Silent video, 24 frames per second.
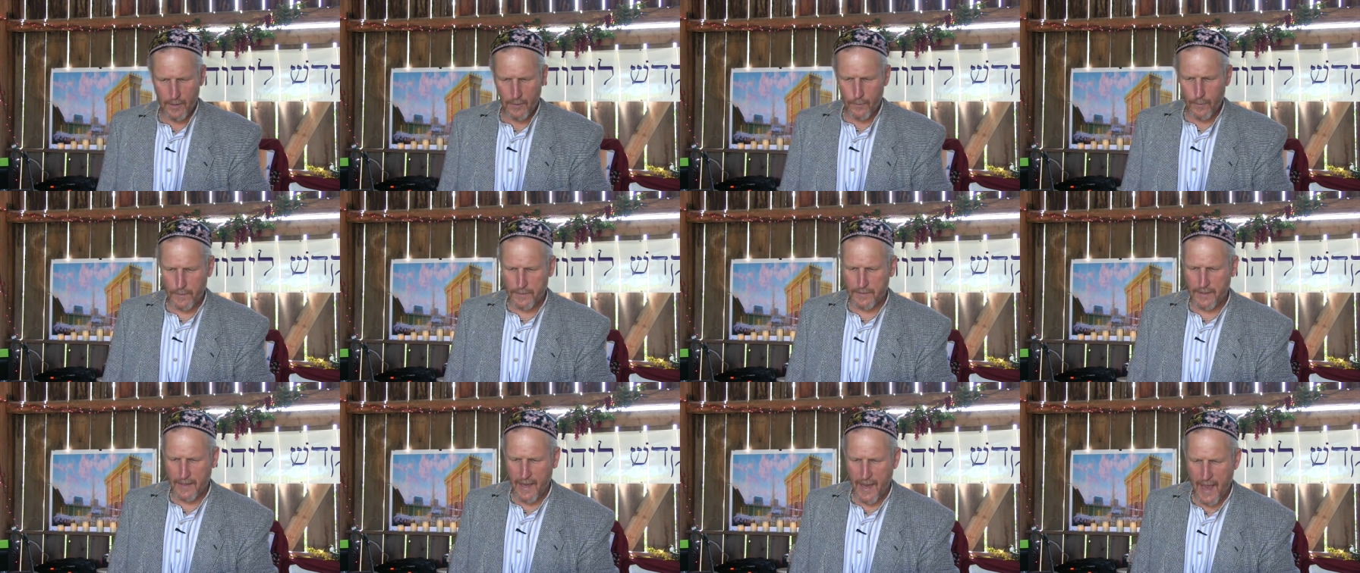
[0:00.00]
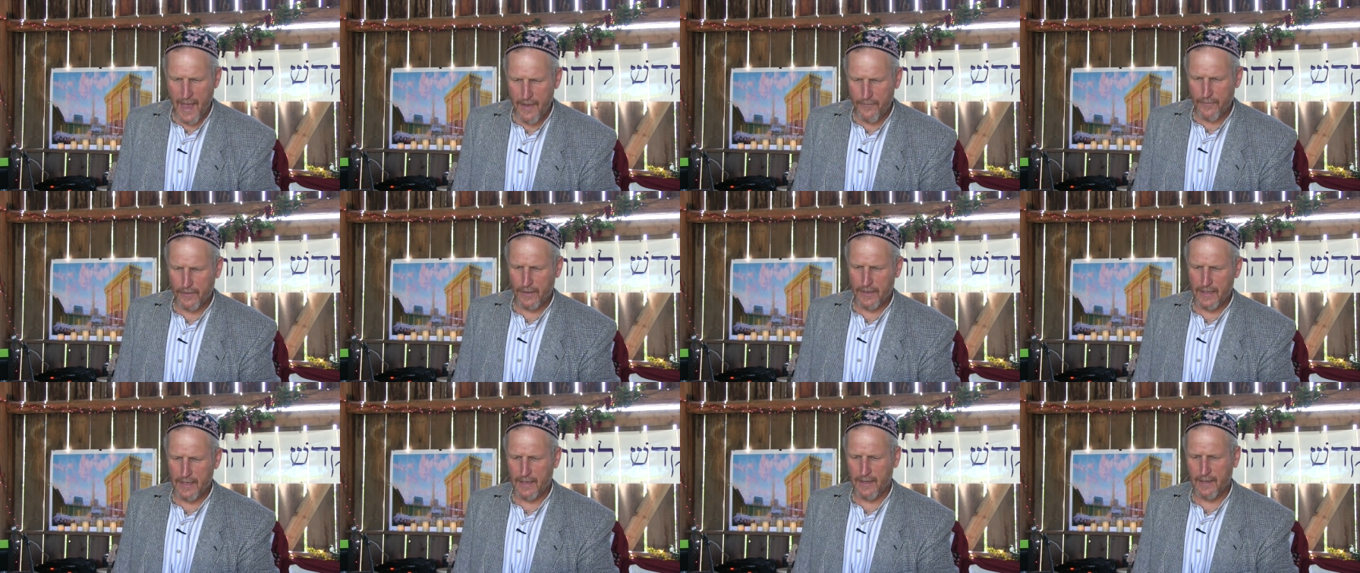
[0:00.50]
with the
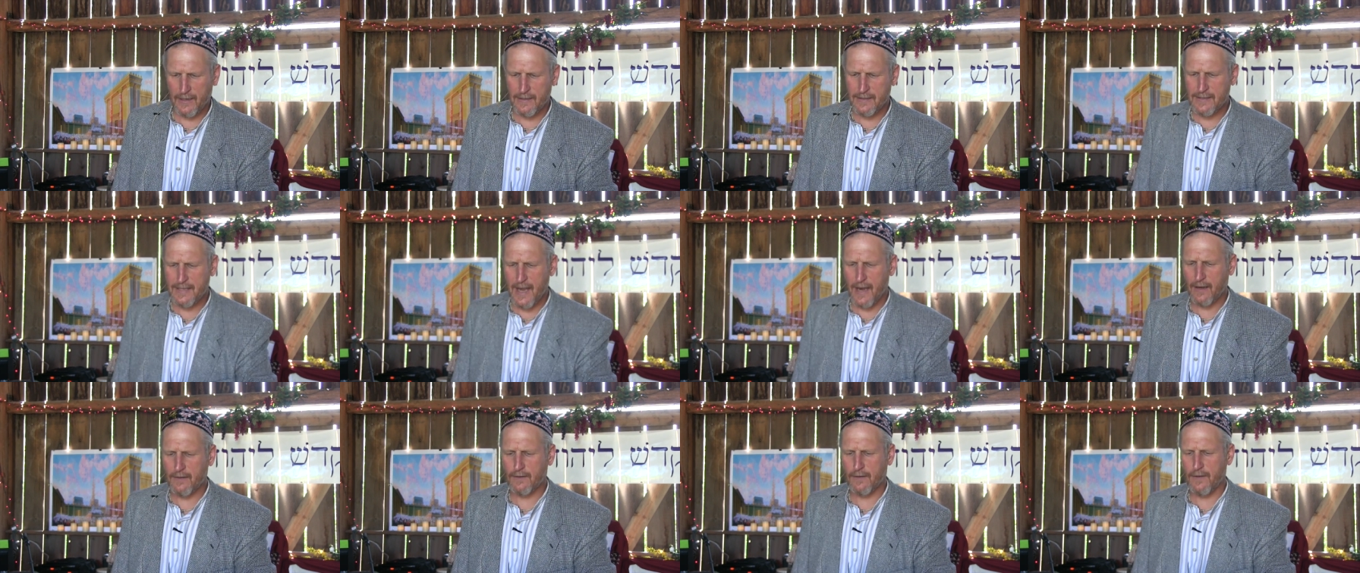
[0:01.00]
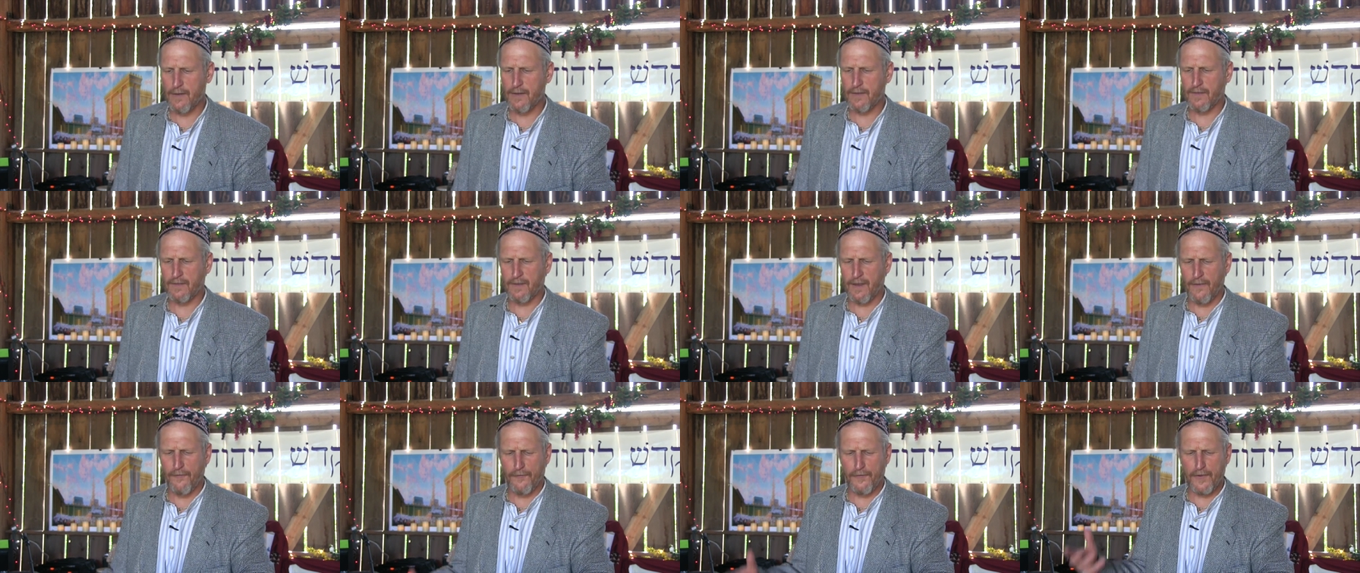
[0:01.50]
heavenly conductor, the
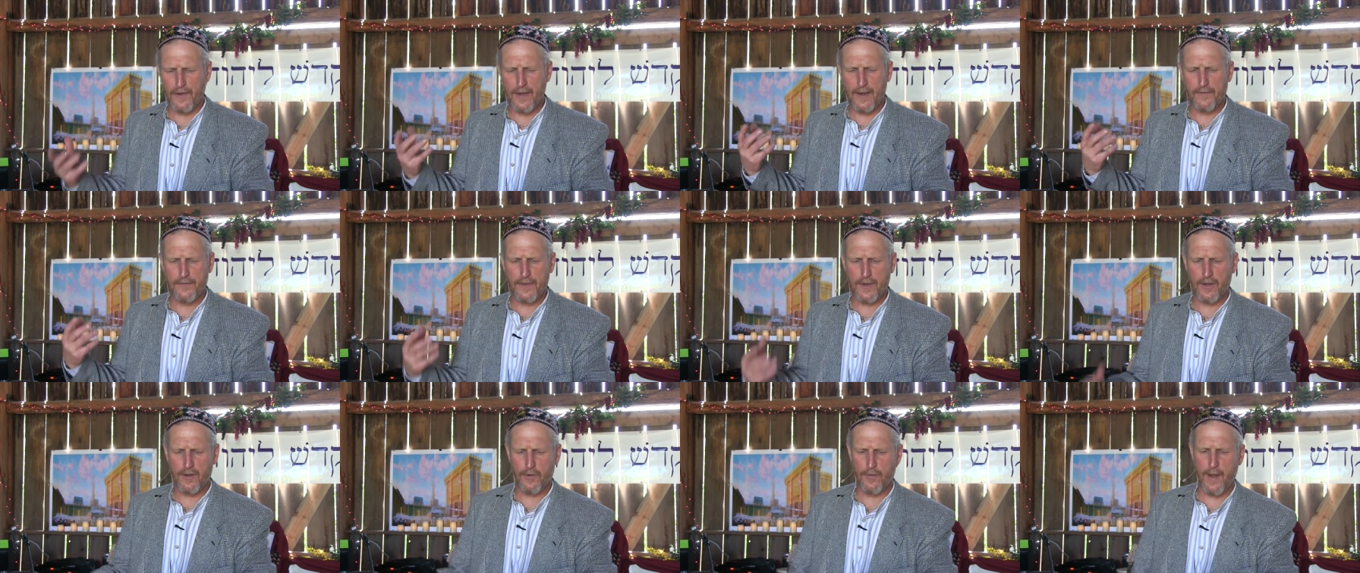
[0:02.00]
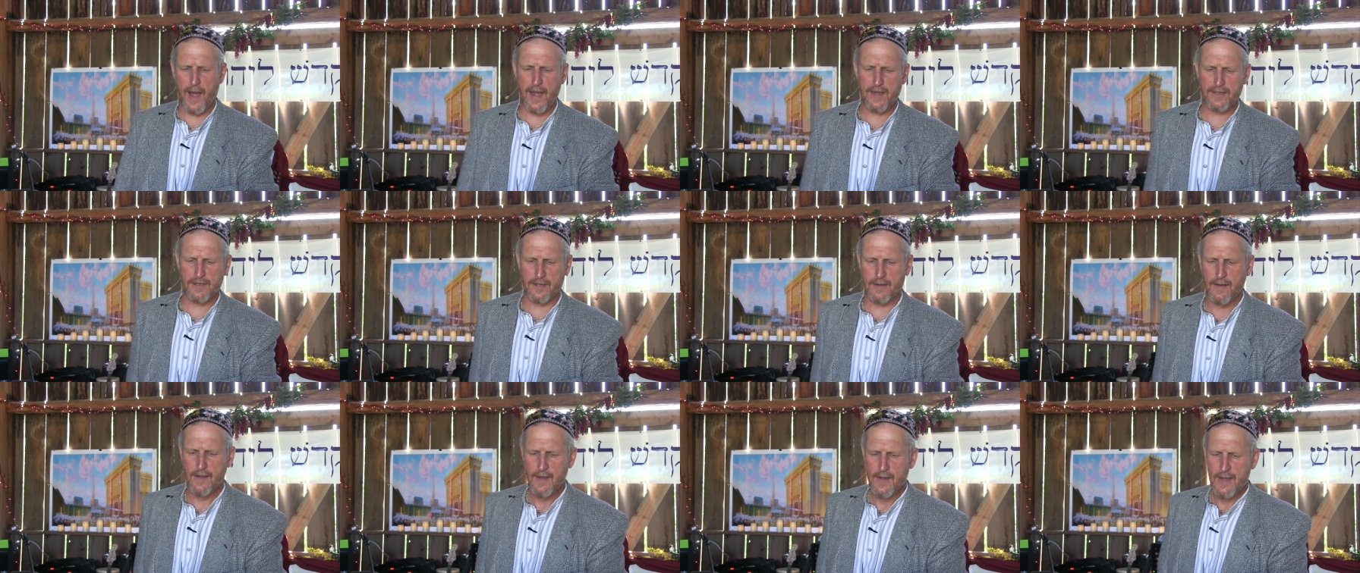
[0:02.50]
symphony of the
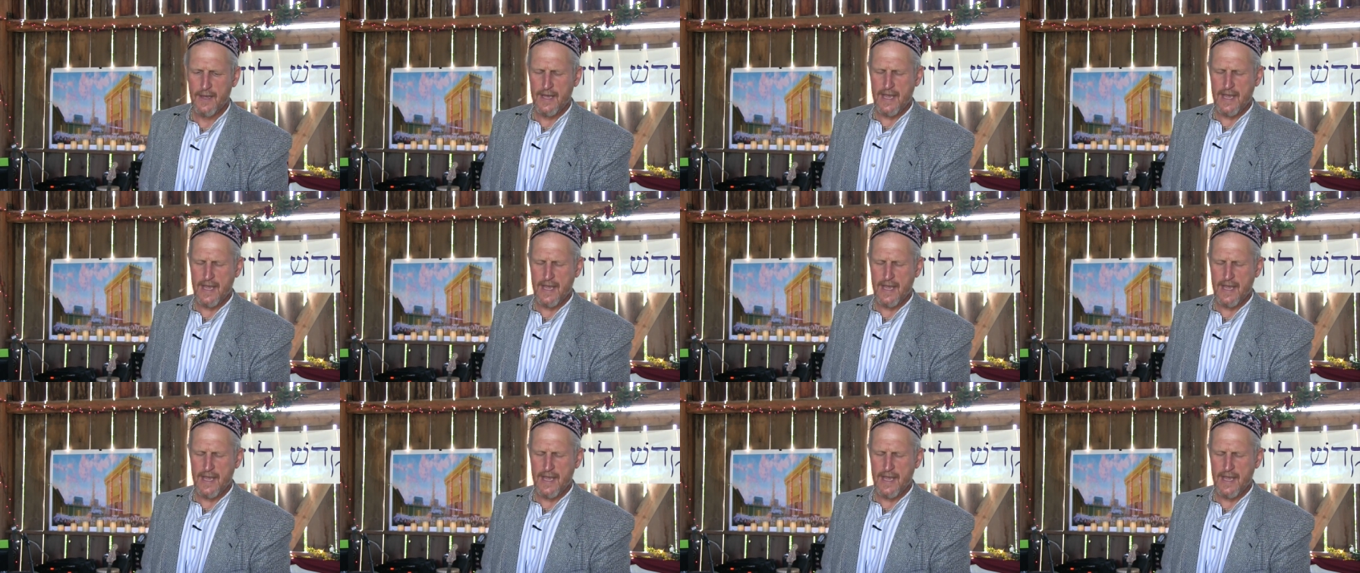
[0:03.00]
creation.